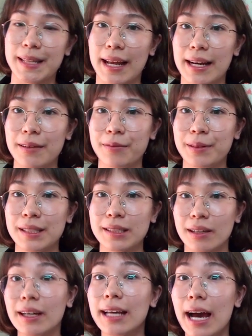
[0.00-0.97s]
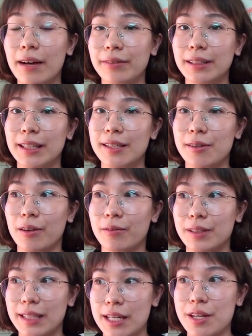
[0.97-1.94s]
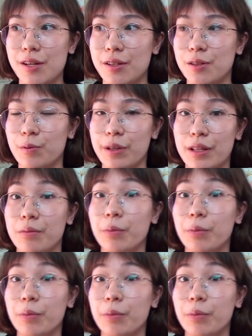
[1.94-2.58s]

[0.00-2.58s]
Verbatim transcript: that if we start having these conversations with